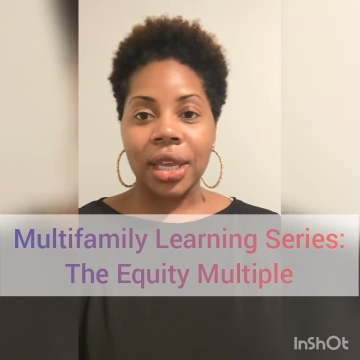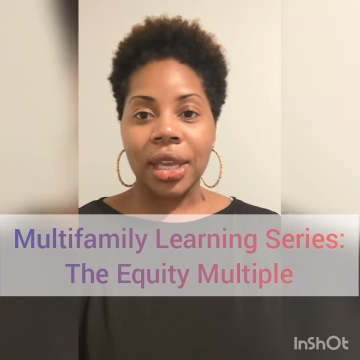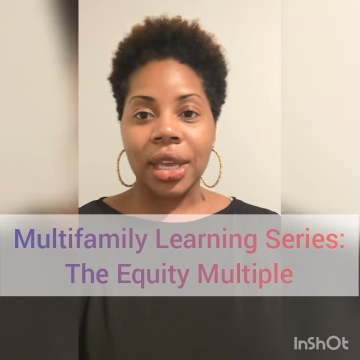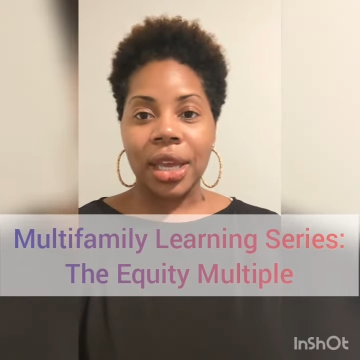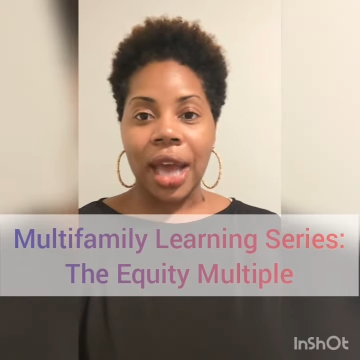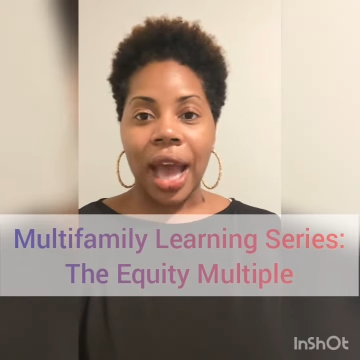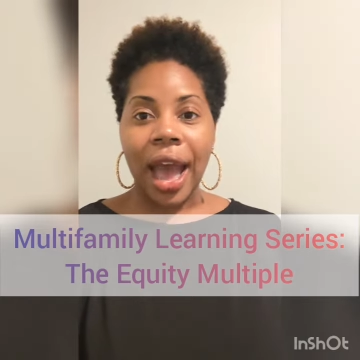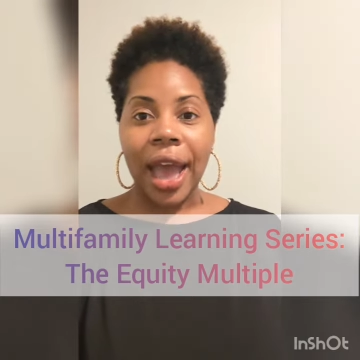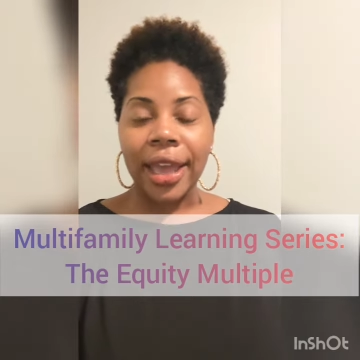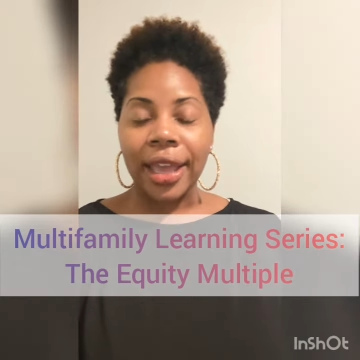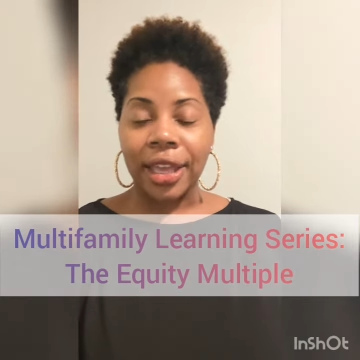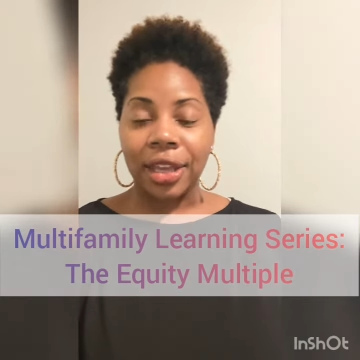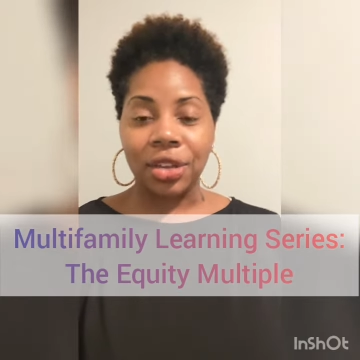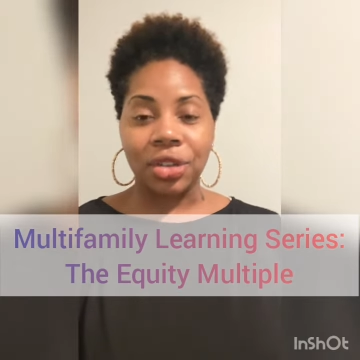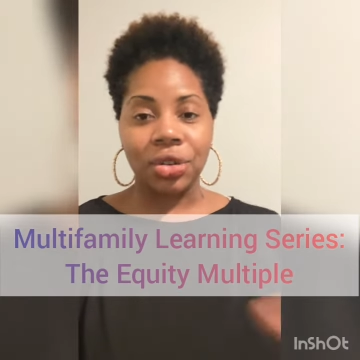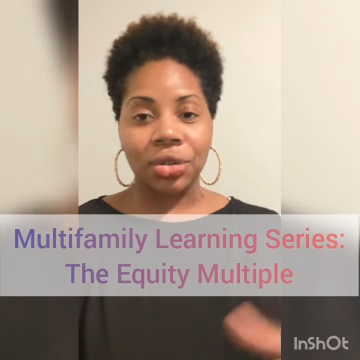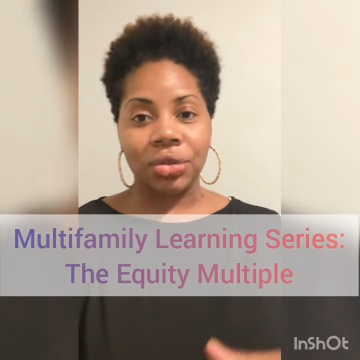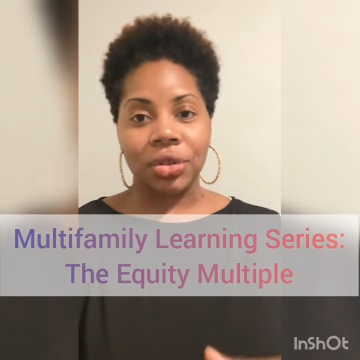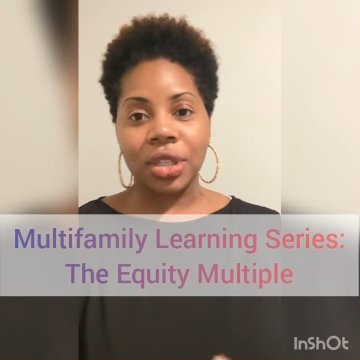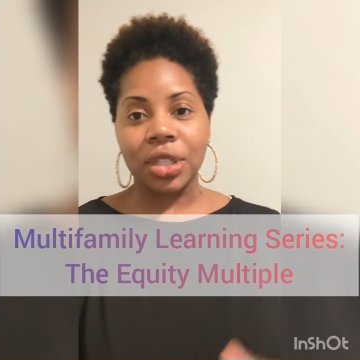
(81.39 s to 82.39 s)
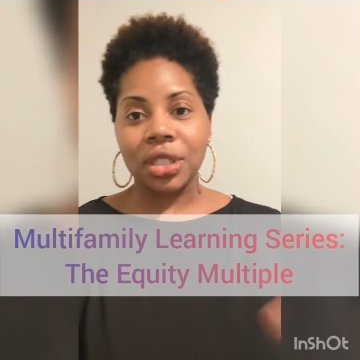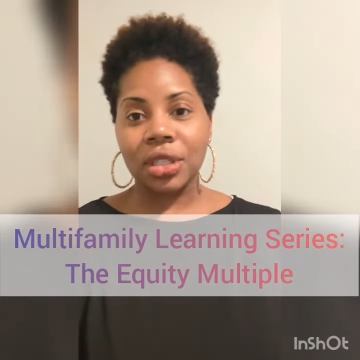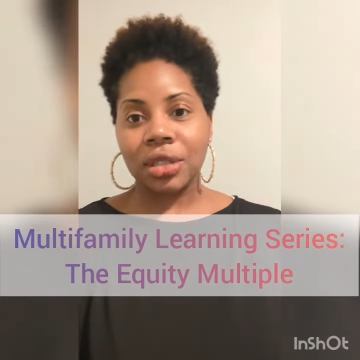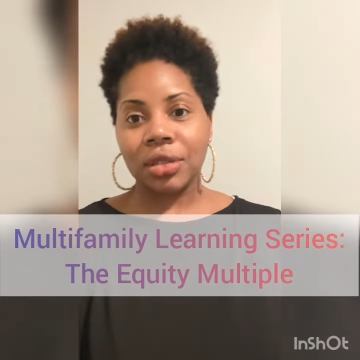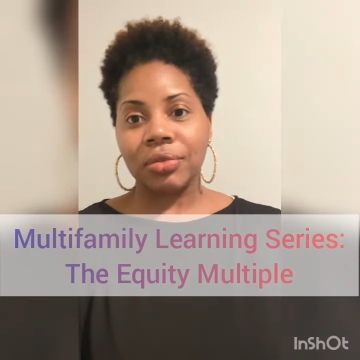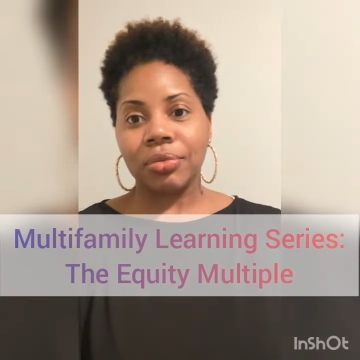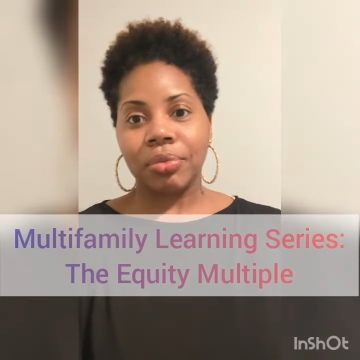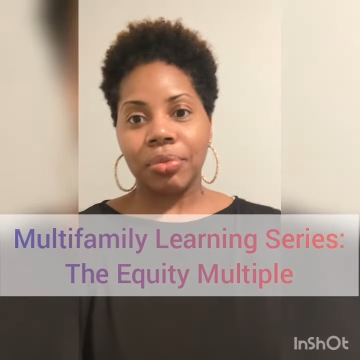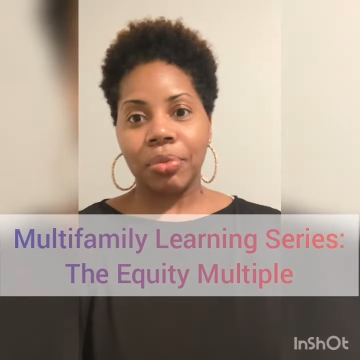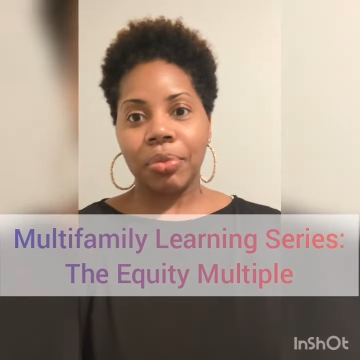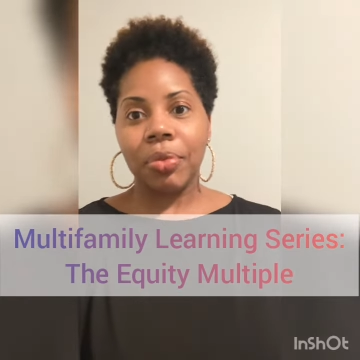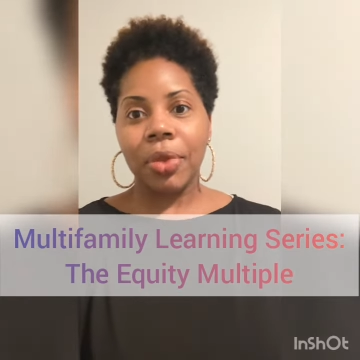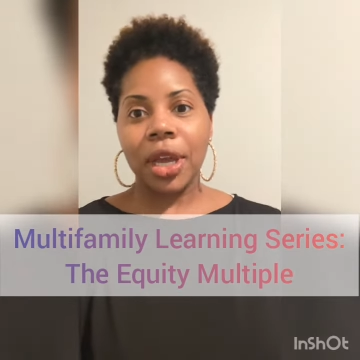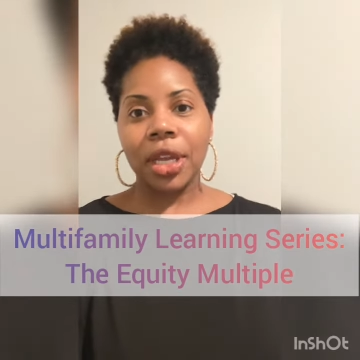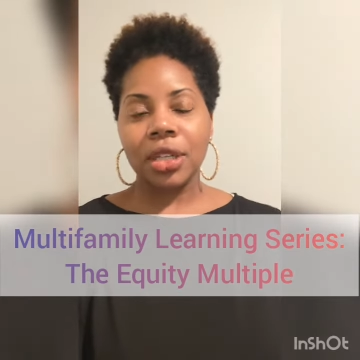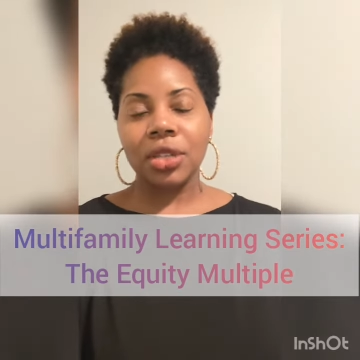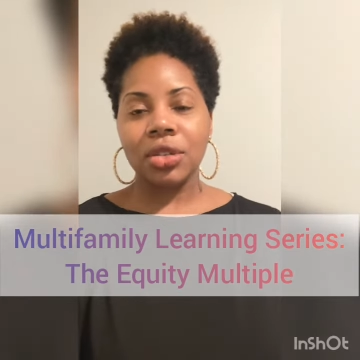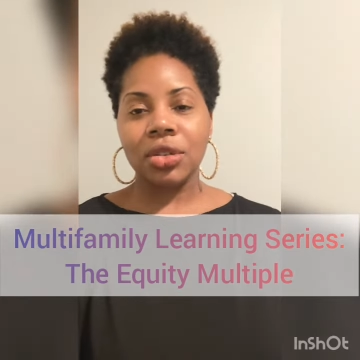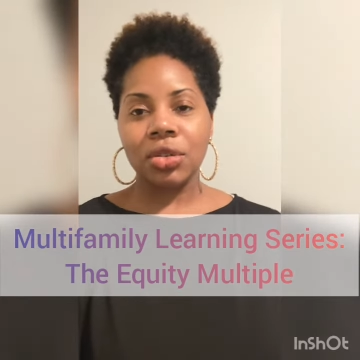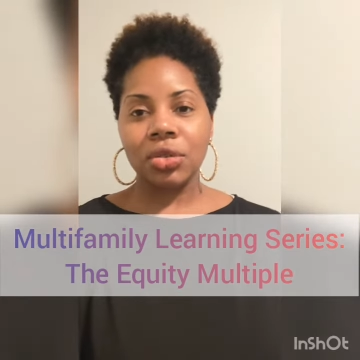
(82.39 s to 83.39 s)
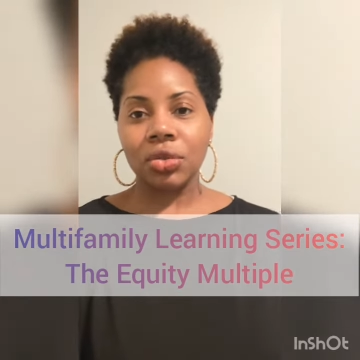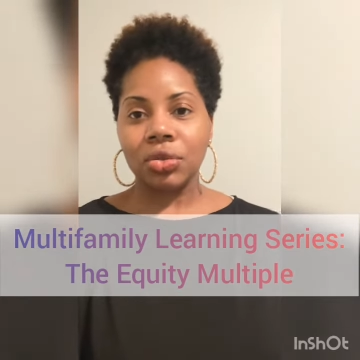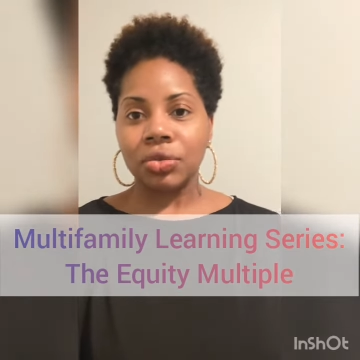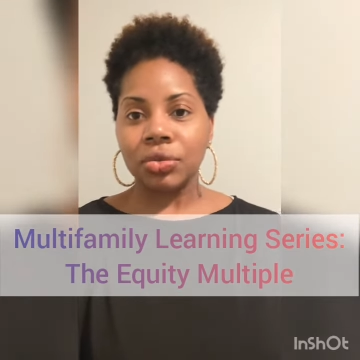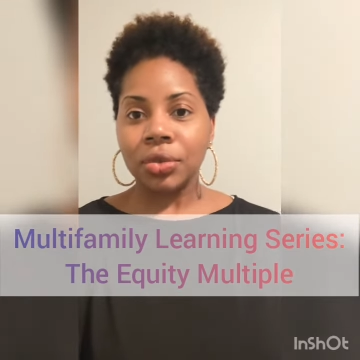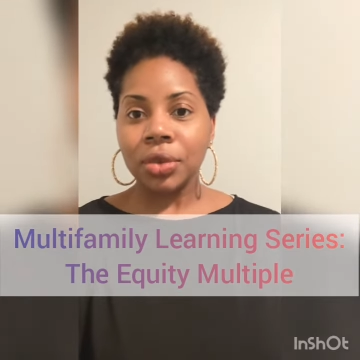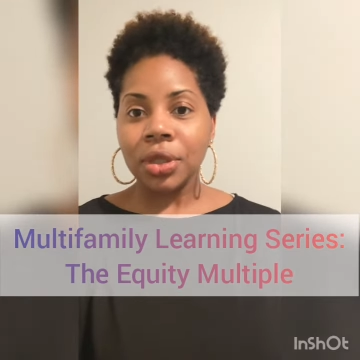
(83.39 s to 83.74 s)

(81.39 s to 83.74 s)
got increased by 2.